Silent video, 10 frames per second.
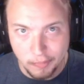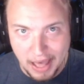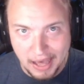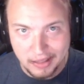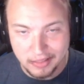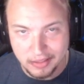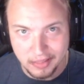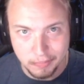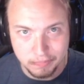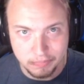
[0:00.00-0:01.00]
back to
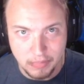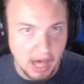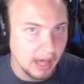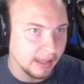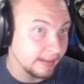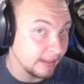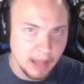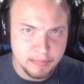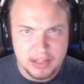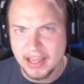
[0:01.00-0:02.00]
the I'm
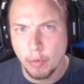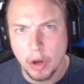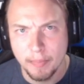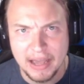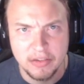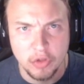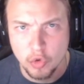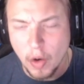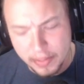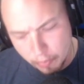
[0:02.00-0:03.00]
going to say welcome back to the
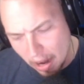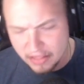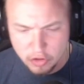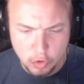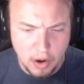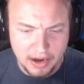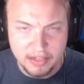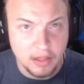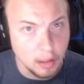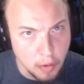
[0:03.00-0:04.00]
squad. The practice squad is
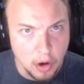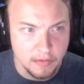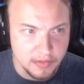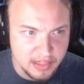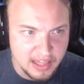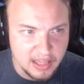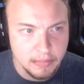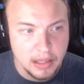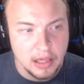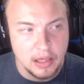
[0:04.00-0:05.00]
still a part of the team.
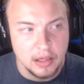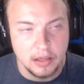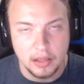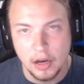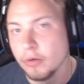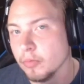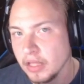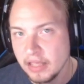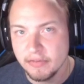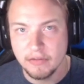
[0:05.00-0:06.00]
You know,
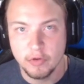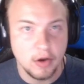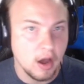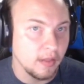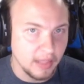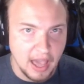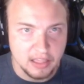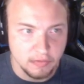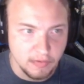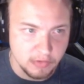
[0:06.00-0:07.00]
even if you're not on the
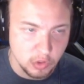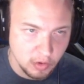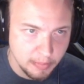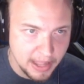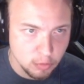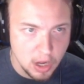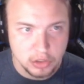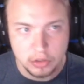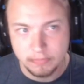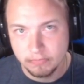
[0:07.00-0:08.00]
active 53-man
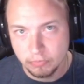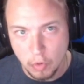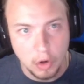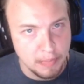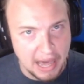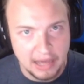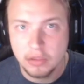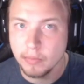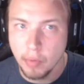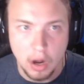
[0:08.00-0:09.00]
roster, welcome back to
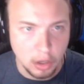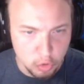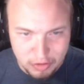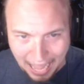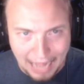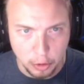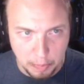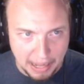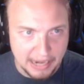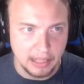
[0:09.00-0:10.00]
the Broncos, Tyler
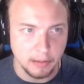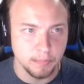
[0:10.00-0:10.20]
Beatty.